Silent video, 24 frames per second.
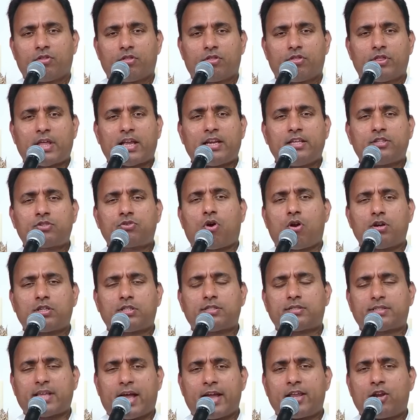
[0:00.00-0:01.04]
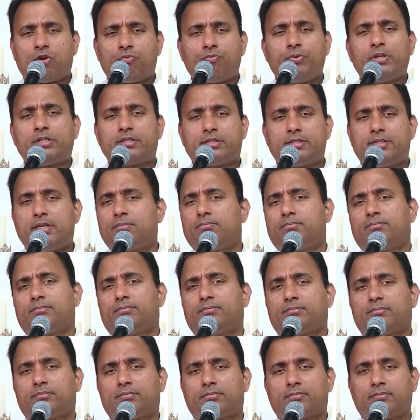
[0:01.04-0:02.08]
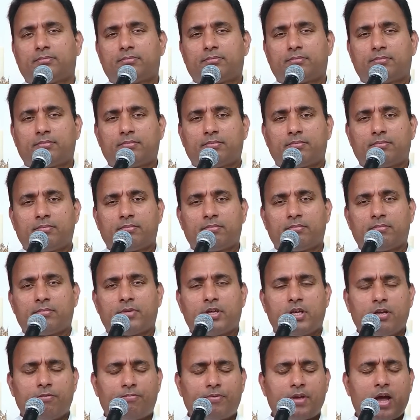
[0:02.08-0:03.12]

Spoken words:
That is called a sign of wisdom. If